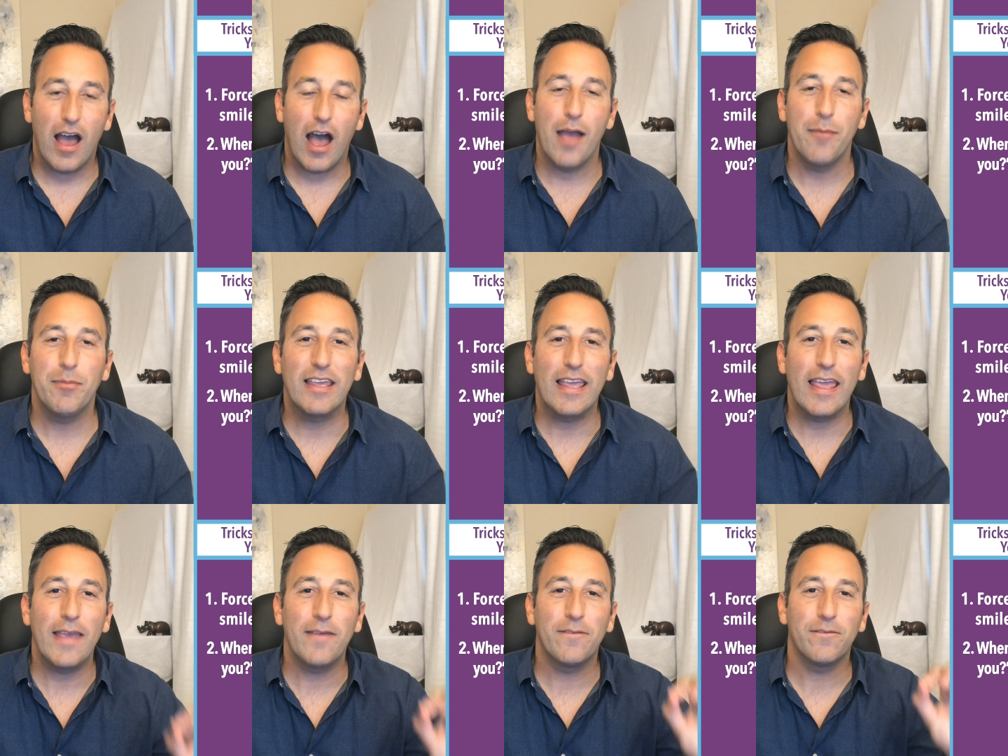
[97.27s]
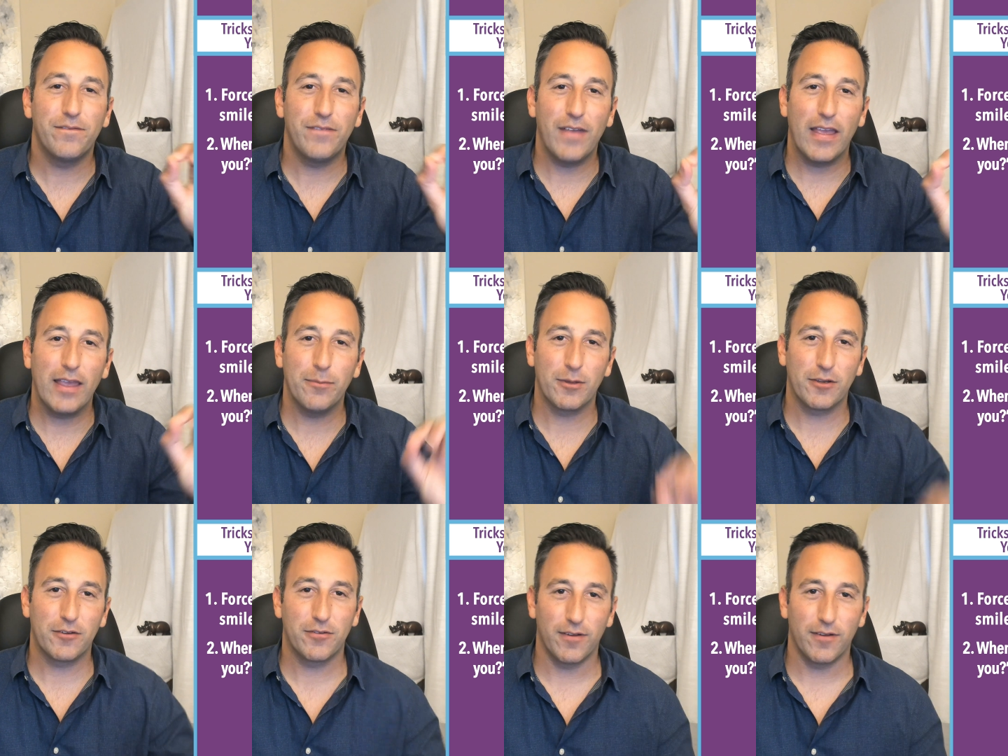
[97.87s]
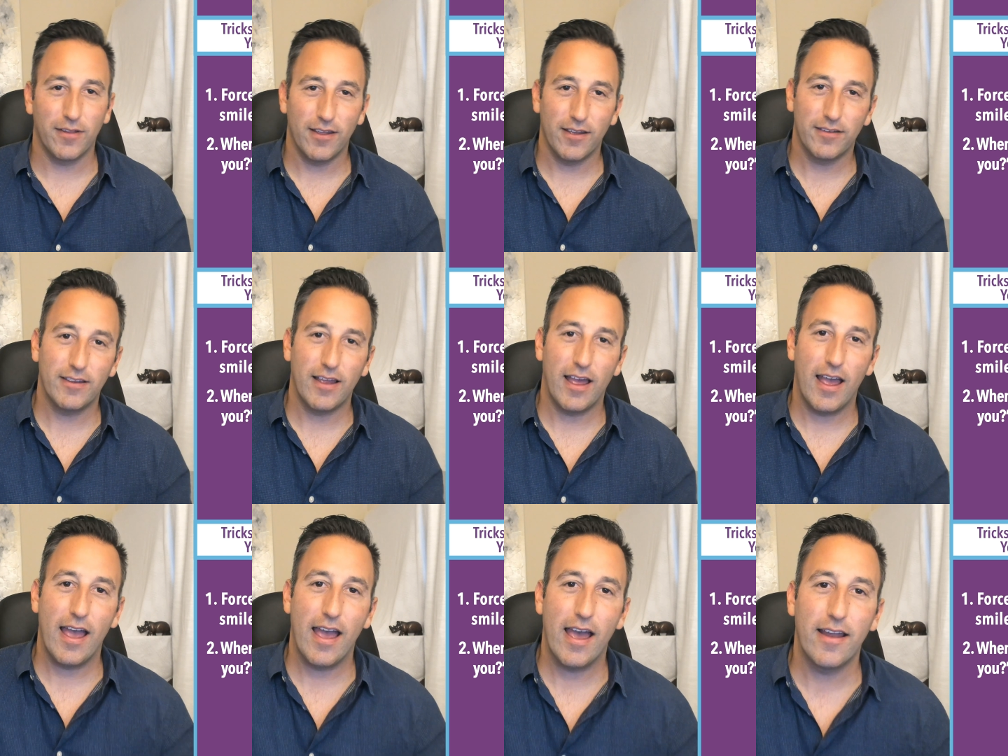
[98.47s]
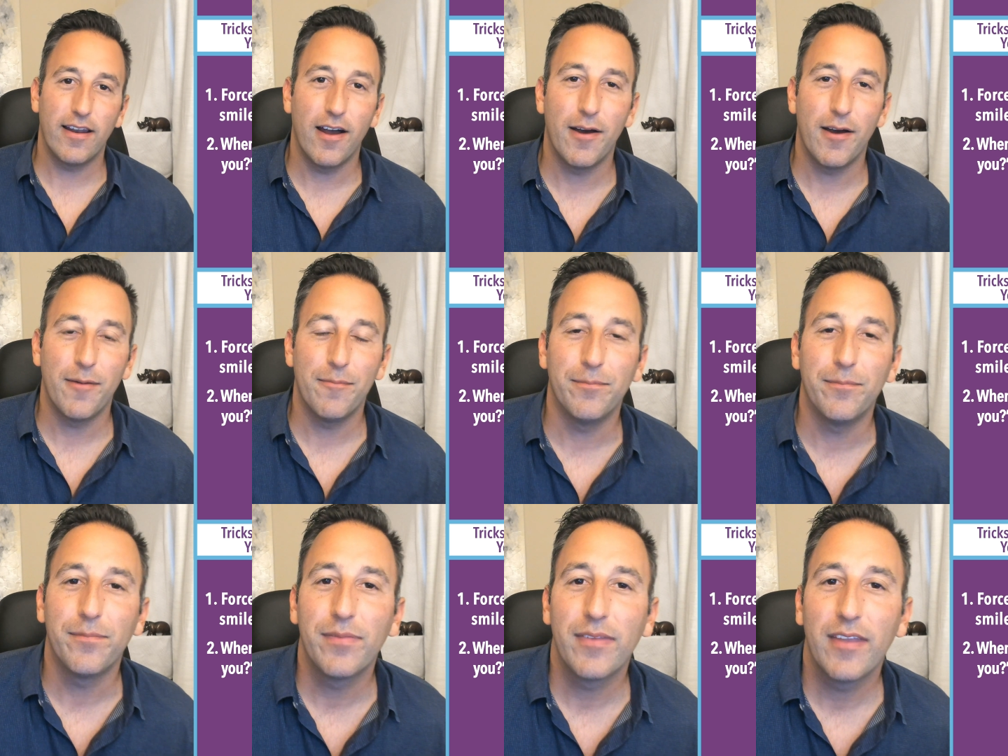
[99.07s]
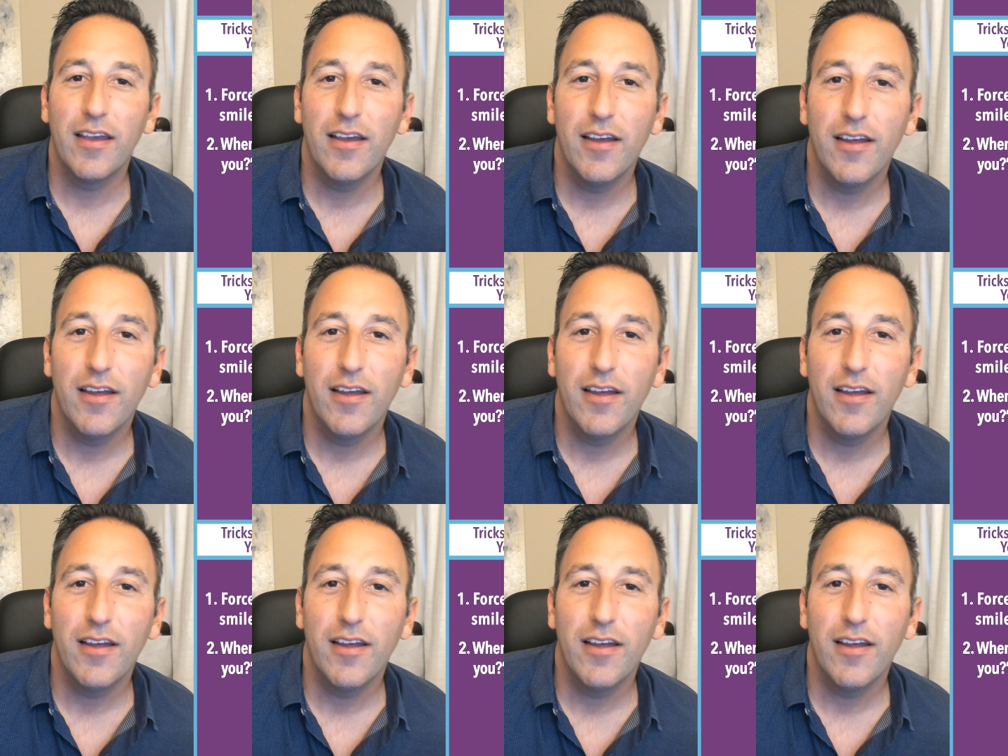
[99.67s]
I became famous for this at, um,